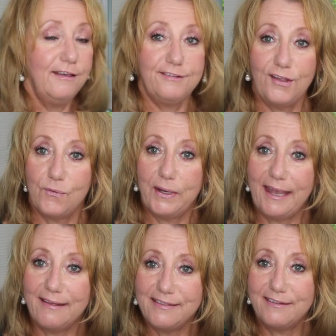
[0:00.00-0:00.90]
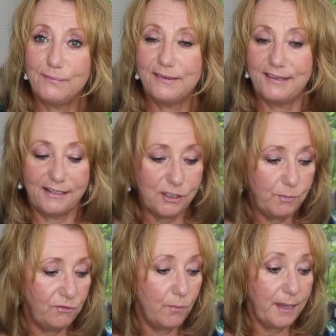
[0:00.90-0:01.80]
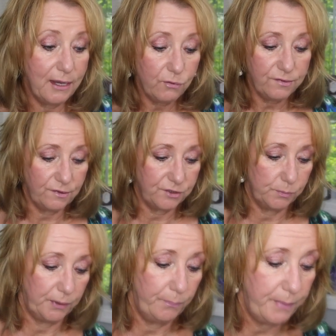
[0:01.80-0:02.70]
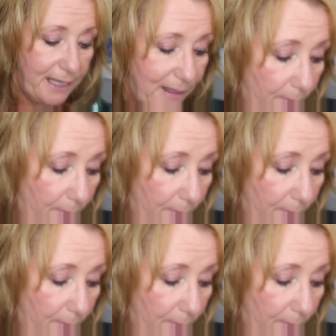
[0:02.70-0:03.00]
So again, this was sent to me from Irresistible Me